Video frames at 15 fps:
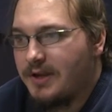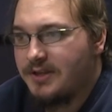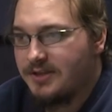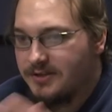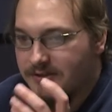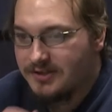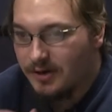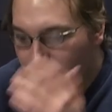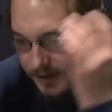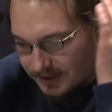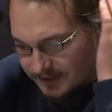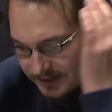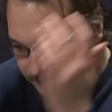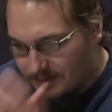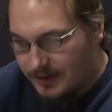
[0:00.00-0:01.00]
Okay,
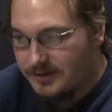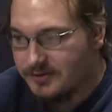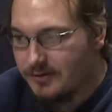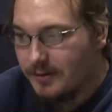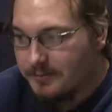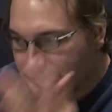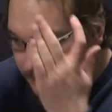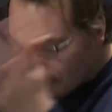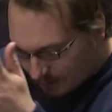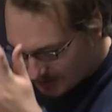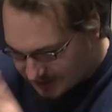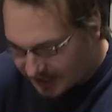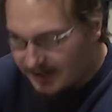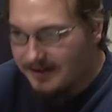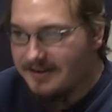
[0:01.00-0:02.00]
sorry to interrupt. You were
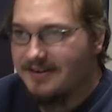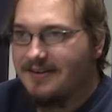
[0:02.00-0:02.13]
saying.